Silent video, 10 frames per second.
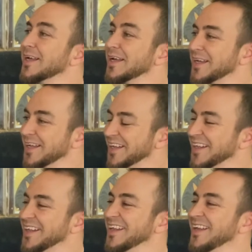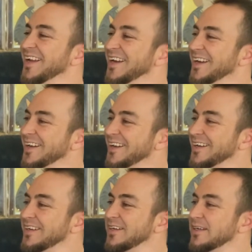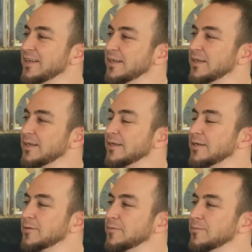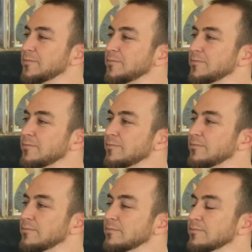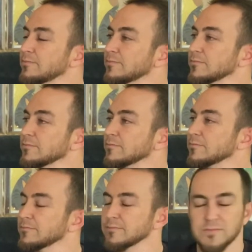(silent)